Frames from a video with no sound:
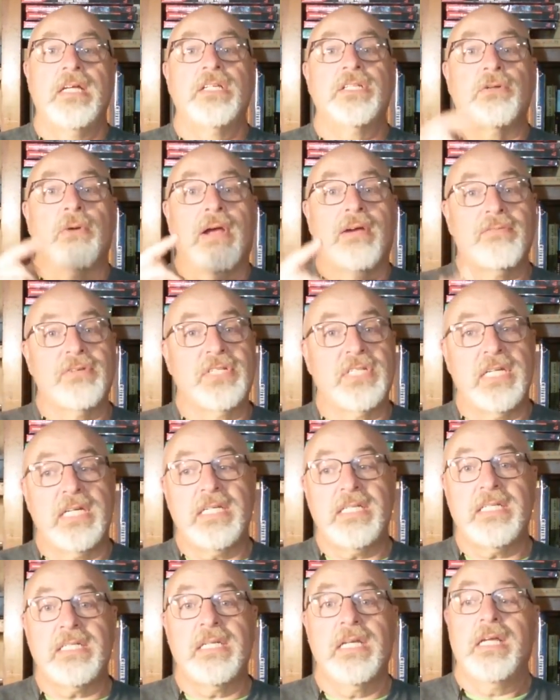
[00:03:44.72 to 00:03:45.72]
So ever
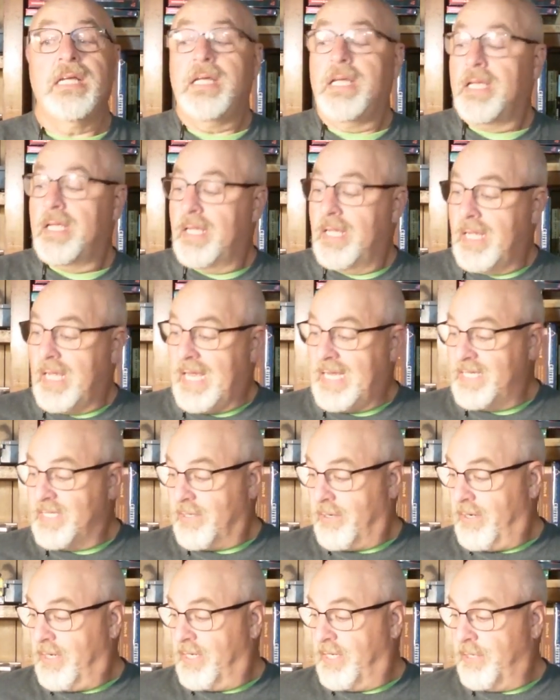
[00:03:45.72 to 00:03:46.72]
since, I
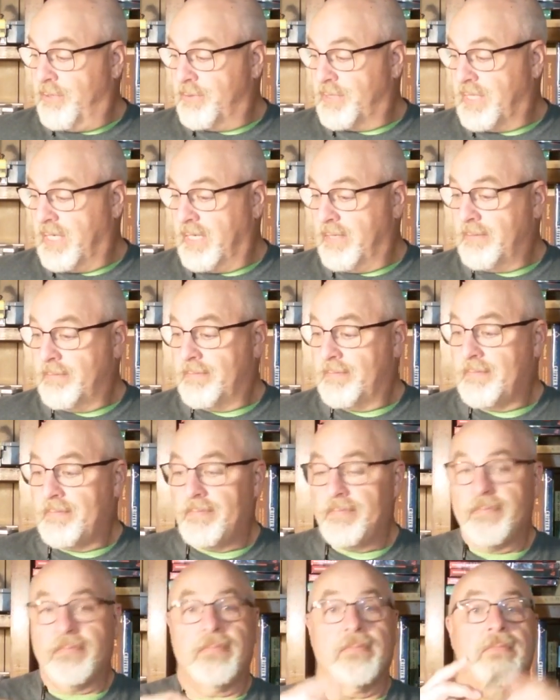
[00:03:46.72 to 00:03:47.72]
started using
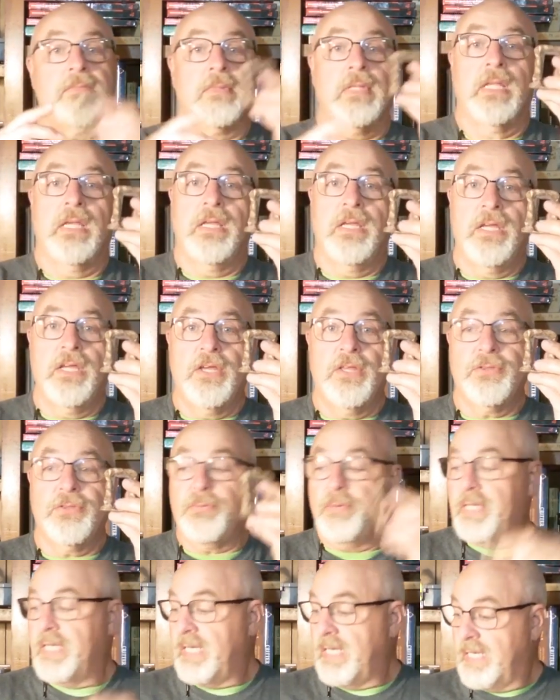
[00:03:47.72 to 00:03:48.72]

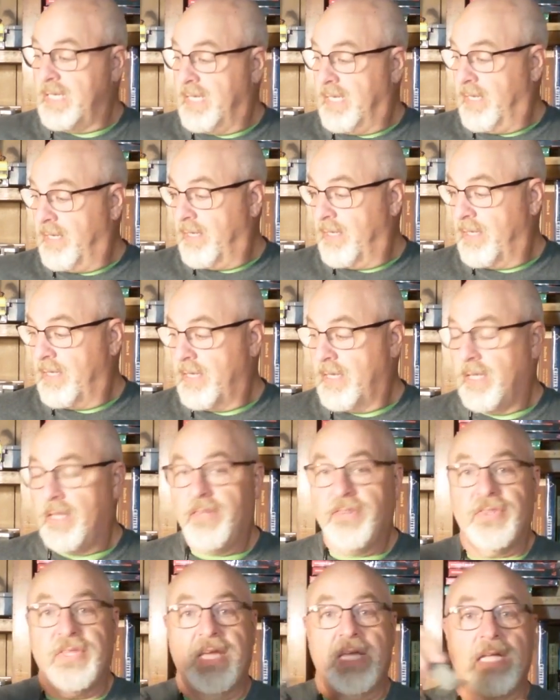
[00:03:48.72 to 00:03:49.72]
3D
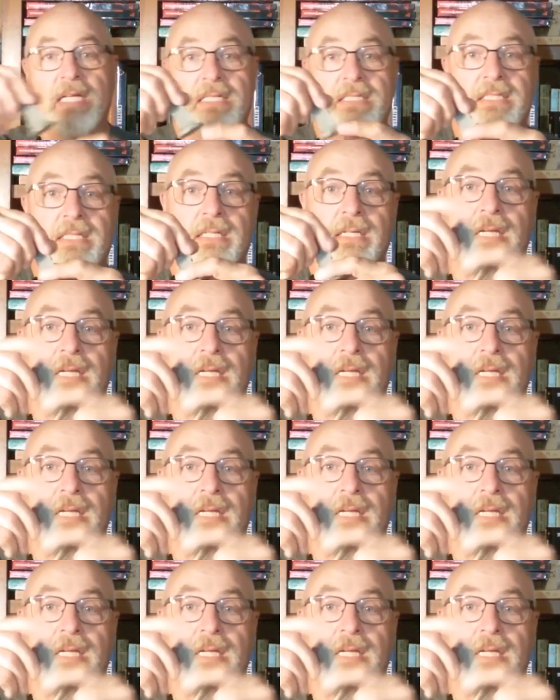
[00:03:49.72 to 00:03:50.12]
things